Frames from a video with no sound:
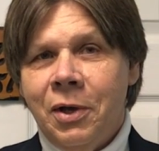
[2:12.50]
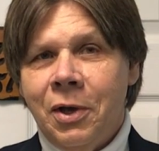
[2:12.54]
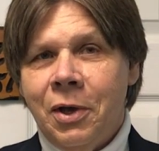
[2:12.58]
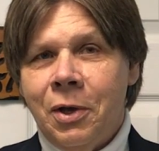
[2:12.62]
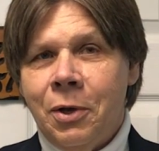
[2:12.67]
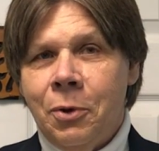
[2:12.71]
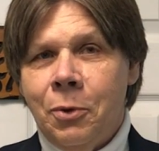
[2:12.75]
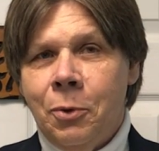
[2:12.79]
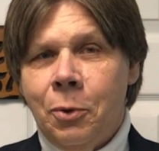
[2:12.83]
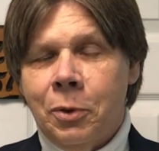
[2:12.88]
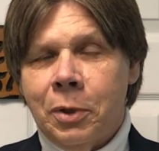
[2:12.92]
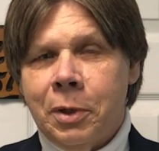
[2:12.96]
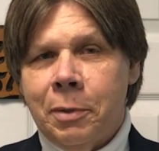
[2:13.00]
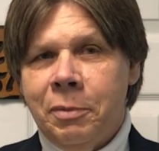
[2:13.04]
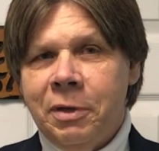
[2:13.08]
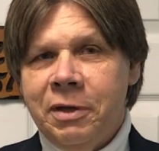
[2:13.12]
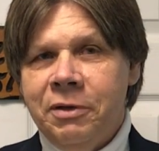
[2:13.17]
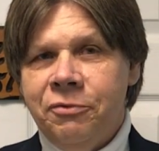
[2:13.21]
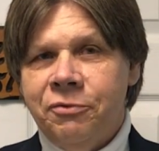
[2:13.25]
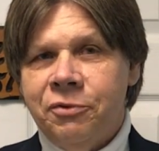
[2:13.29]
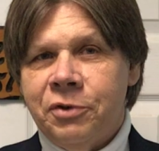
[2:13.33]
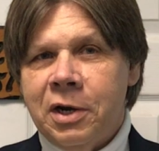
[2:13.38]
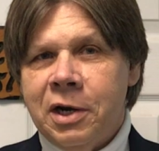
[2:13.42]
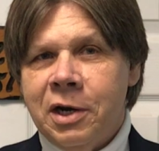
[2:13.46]
old. I
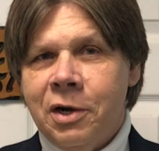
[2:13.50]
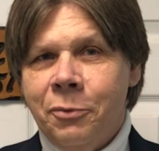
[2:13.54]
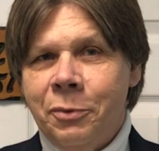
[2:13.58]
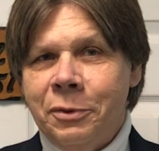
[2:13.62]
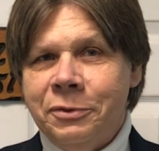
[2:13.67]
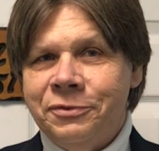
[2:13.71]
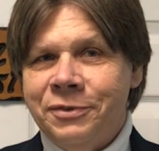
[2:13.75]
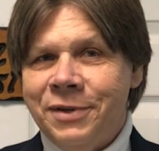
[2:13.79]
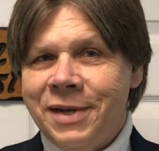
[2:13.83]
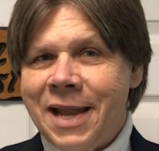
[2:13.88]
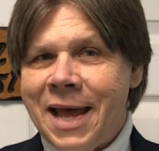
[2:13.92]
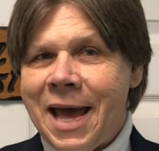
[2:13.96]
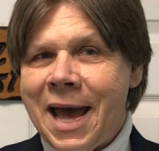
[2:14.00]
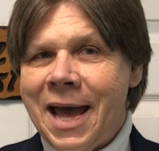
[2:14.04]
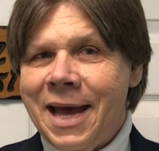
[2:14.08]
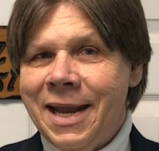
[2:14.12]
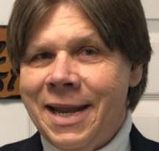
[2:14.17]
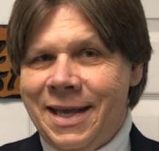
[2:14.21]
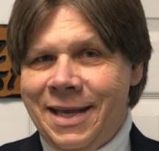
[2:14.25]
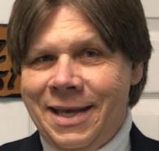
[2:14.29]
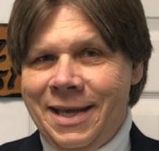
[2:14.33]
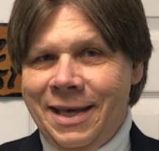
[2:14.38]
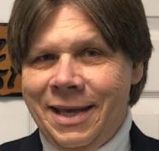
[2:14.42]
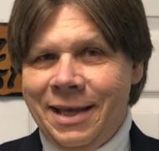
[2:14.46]
believe Sarah was
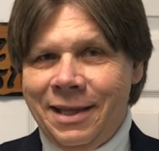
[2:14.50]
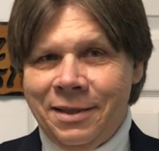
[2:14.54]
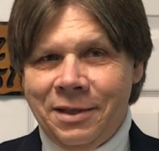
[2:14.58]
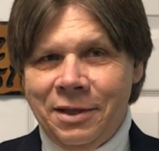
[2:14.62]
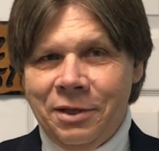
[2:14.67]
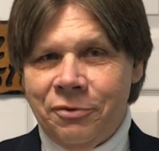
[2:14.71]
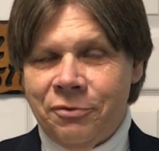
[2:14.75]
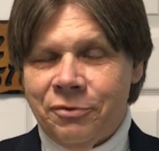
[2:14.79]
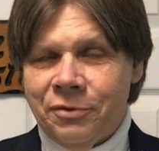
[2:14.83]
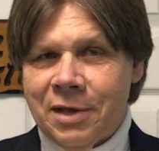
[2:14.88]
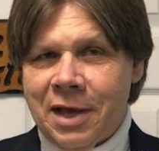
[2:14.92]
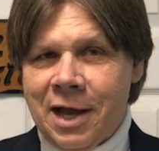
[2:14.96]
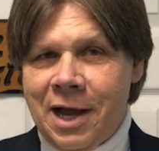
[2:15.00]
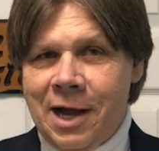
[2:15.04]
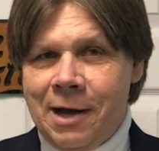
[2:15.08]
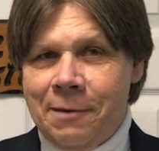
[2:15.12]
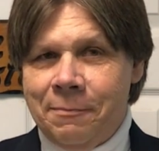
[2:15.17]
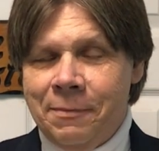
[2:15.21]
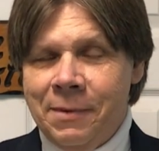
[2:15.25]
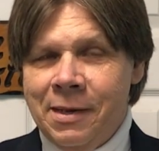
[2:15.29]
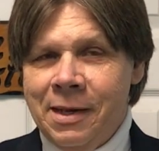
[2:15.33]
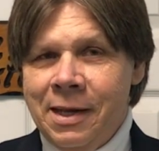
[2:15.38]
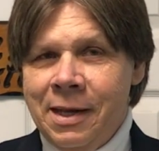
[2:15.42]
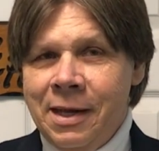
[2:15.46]
90 at this
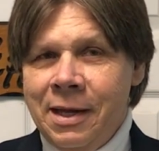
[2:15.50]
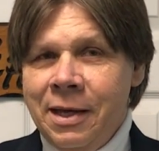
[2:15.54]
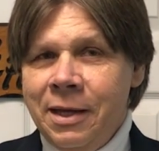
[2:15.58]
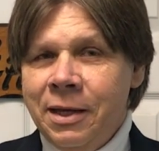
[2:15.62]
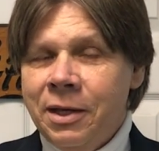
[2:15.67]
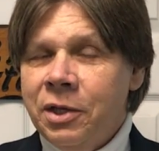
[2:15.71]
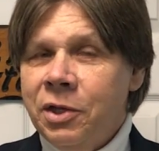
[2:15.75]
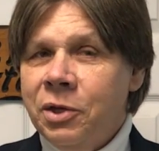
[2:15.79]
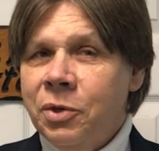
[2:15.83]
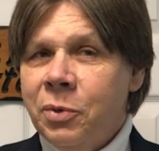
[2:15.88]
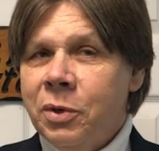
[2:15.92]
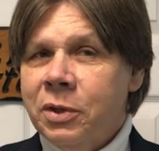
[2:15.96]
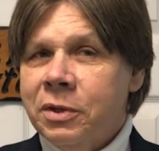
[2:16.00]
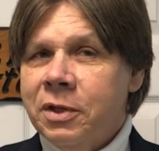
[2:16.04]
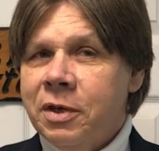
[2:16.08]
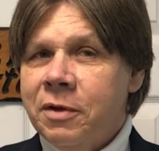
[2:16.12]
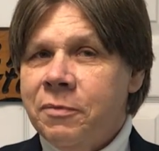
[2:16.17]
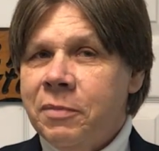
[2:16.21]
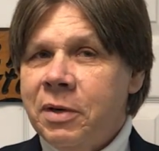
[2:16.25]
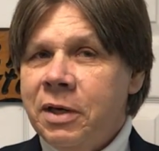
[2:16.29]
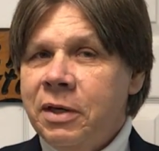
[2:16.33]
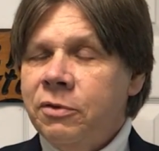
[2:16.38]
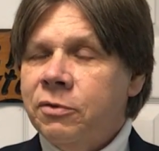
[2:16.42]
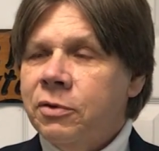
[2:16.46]
time. You know what
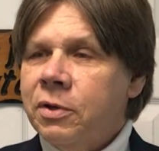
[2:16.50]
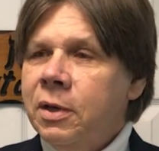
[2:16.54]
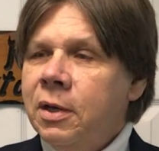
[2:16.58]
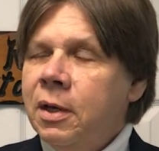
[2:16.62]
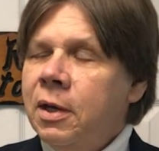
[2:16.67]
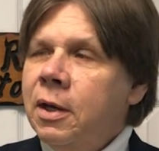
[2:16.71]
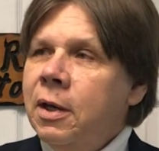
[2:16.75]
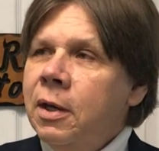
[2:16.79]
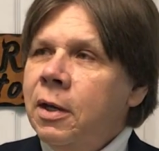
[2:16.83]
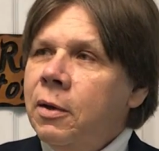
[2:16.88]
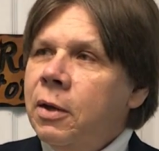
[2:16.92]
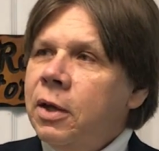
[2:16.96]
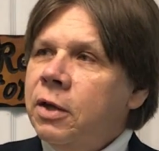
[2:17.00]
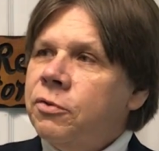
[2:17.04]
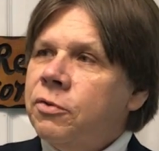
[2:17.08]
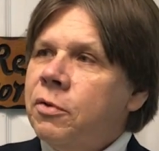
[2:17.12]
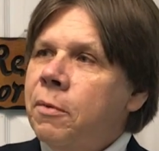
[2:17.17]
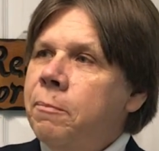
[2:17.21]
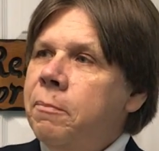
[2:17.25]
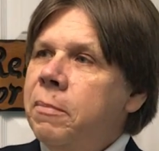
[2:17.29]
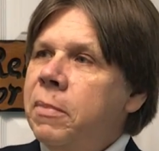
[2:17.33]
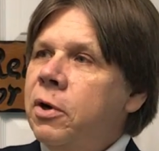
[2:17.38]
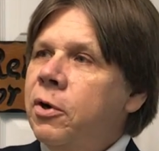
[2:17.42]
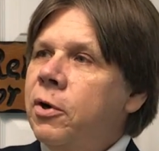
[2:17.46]
that means? It's a
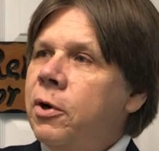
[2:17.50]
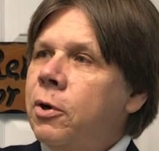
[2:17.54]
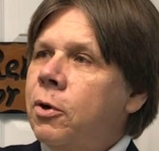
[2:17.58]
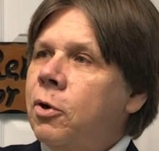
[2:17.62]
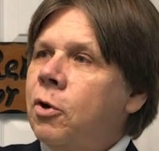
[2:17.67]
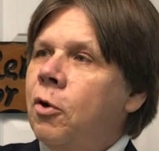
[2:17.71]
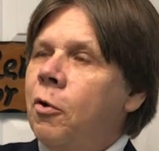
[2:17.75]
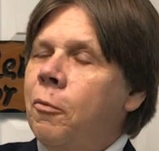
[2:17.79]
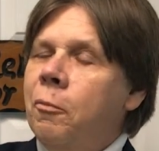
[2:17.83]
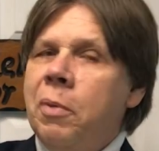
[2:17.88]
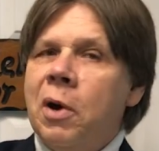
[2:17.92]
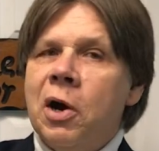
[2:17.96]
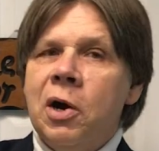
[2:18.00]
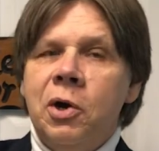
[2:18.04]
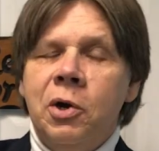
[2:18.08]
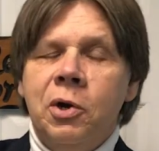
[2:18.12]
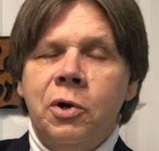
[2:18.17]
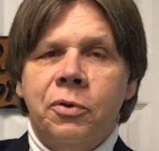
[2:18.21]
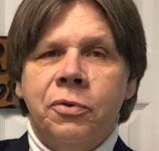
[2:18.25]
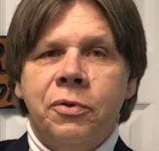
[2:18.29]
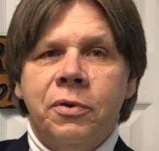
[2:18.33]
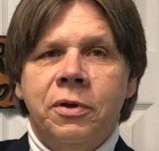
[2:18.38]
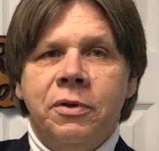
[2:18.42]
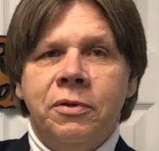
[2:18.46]
miracle
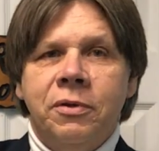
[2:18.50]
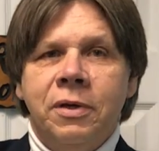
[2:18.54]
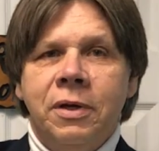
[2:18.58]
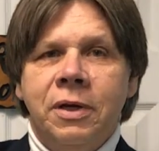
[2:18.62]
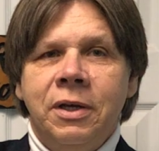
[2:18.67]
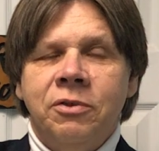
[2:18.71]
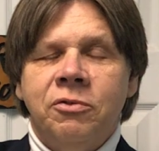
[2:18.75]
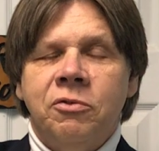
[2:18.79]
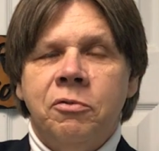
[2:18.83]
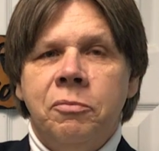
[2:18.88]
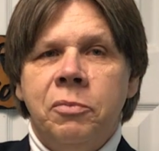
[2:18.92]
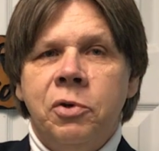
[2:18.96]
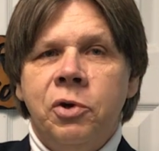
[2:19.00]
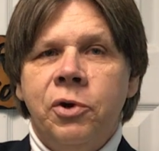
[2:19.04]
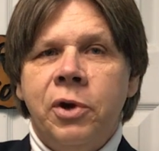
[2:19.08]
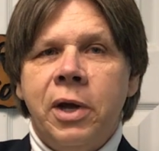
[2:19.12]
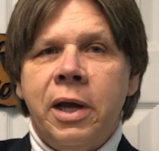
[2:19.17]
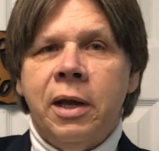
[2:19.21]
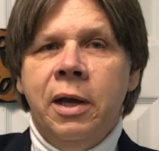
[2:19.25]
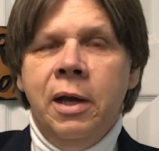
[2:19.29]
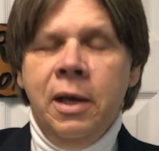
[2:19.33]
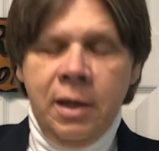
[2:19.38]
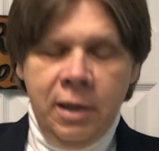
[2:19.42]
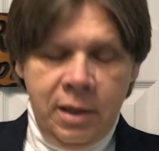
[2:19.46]
birth. It's a
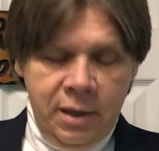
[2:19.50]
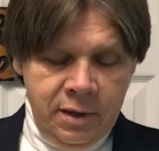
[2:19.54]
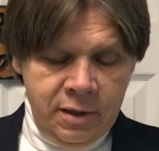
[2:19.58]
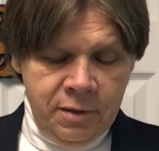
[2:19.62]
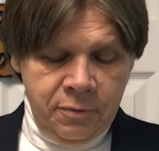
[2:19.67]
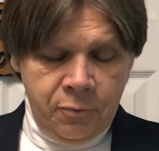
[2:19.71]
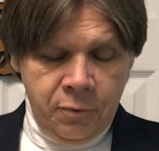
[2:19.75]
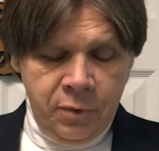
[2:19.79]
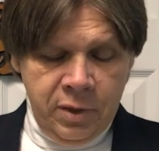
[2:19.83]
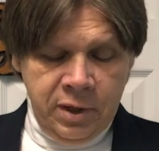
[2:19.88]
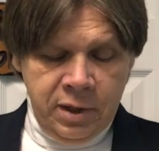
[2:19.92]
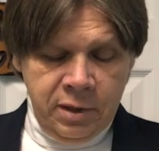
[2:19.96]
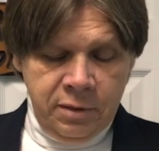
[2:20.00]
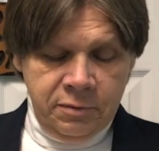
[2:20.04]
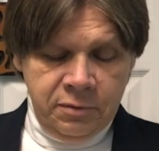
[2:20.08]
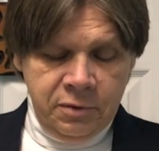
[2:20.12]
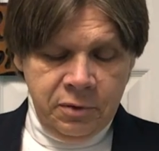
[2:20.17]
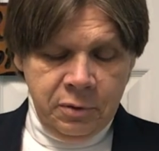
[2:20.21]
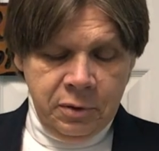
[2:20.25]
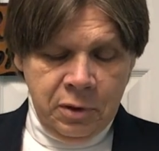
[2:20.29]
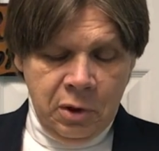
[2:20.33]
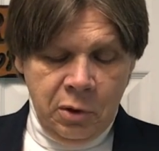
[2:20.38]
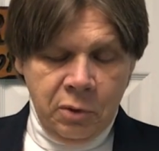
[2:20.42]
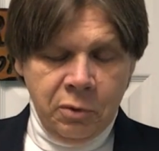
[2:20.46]
miracle. We could
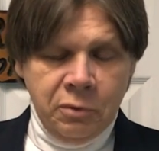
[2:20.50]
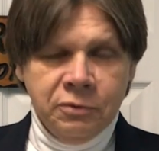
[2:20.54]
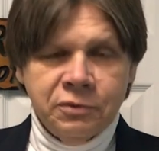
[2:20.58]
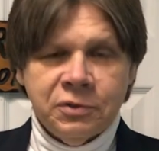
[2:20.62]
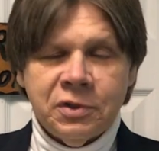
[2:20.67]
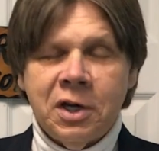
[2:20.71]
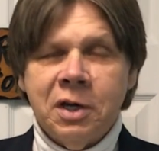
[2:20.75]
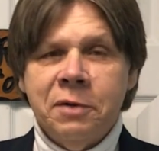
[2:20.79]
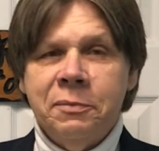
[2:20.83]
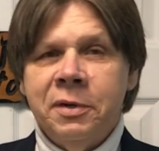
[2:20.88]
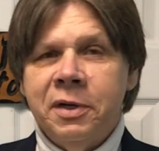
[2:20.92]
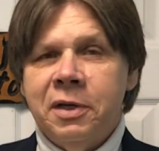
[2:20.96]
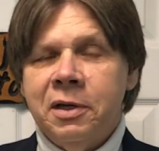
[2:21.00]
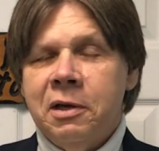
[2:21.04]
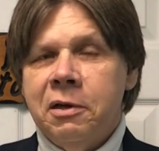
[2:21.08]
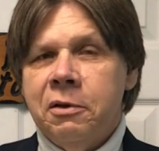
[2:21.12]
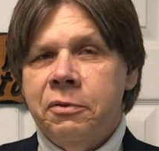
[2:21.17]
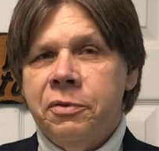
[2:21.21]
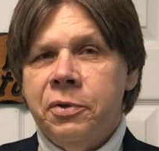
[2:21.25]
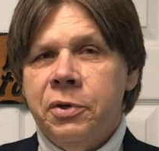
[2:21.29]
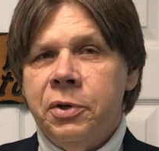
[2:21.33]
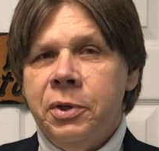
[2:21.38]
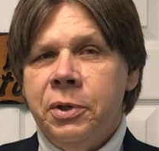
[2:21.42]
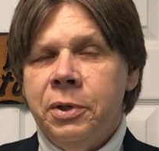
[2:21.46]
do a whole sermon and go
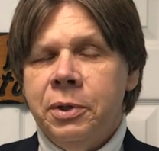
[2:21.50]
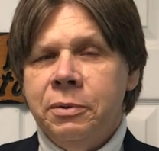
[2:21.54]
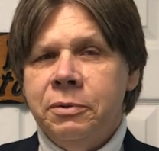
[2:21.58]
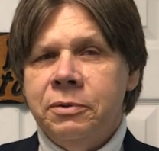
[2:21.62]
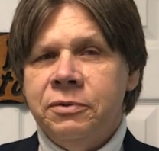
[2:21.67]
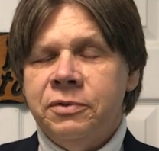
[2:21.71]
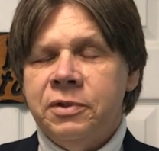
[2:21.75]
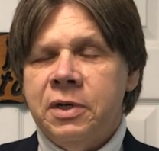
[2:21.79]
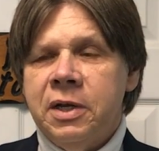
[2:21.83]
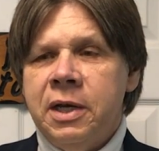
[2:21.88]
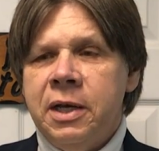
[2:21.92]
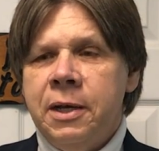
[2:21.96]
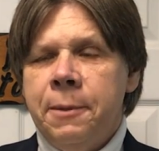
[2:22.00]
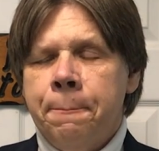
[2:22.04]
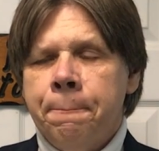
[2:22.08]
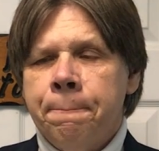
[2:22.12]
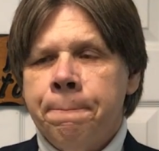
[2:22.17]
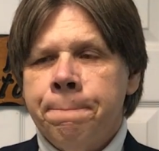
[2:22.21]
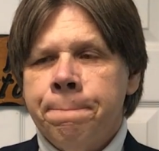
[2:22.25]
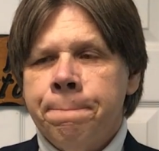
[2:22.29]
through here and say